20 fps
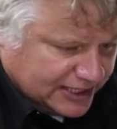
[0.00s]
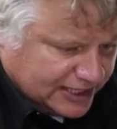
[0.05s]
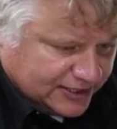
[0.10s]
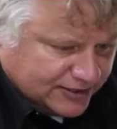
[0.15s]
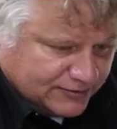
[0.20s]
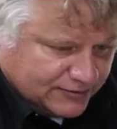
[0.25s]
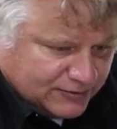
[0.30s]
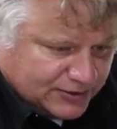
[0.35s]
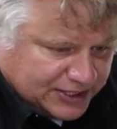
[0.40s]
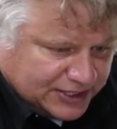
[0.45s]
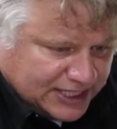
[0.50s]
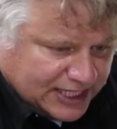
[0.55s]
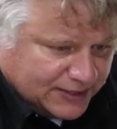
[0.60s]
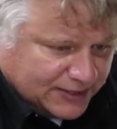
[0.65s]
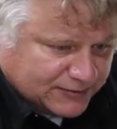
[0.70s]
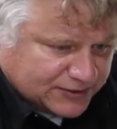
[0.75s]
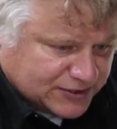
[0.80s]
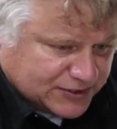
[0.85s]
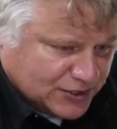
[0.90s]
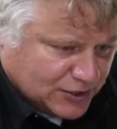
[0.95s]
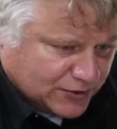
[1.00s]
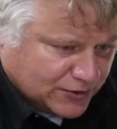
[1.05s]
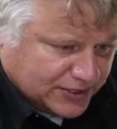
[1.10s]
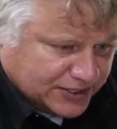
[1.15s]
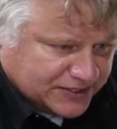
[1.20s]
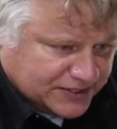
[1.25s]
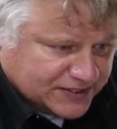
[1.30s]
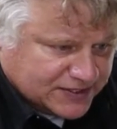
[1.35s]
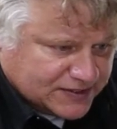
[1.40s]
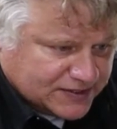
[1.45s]
and whatnot was
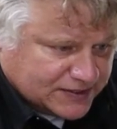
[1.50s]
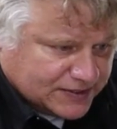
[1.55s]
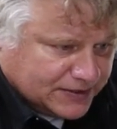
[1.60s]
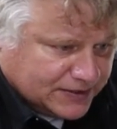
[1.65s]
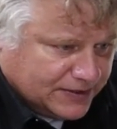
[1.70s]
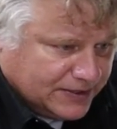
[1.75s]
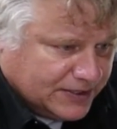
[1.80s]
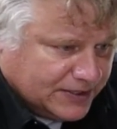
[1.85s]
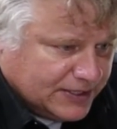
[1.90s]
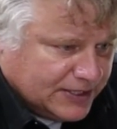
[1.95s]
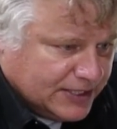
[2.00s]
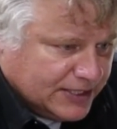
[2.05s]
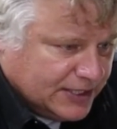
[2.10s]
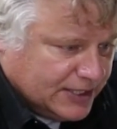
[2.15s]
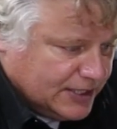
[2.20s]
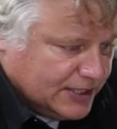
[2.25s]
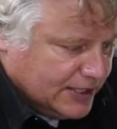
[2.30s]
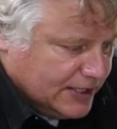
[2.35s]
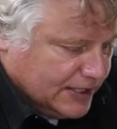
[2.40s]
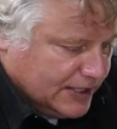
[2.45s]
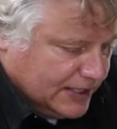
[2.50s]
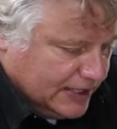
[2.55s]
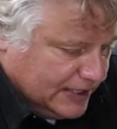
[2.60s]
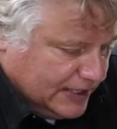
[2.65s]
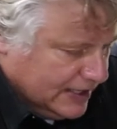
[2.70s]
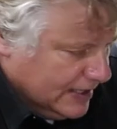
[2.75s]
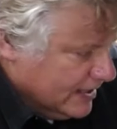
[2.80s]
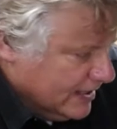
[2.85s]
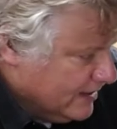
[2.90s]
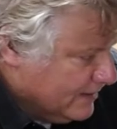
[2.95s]
noticed. So
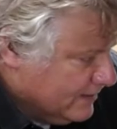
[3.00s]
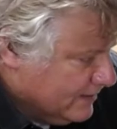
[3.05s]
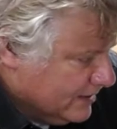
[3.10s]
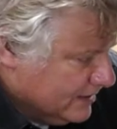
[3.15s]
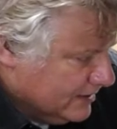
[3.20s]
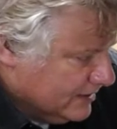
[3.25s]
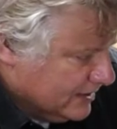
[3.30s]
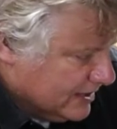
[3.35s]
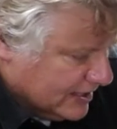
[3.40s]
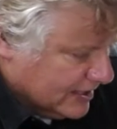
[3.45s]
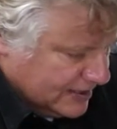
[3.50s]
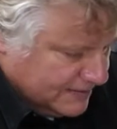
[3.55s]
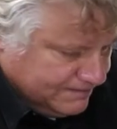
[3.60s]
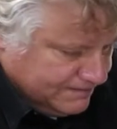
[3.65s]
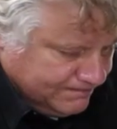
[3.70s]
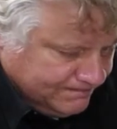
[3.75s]
yeah, we'll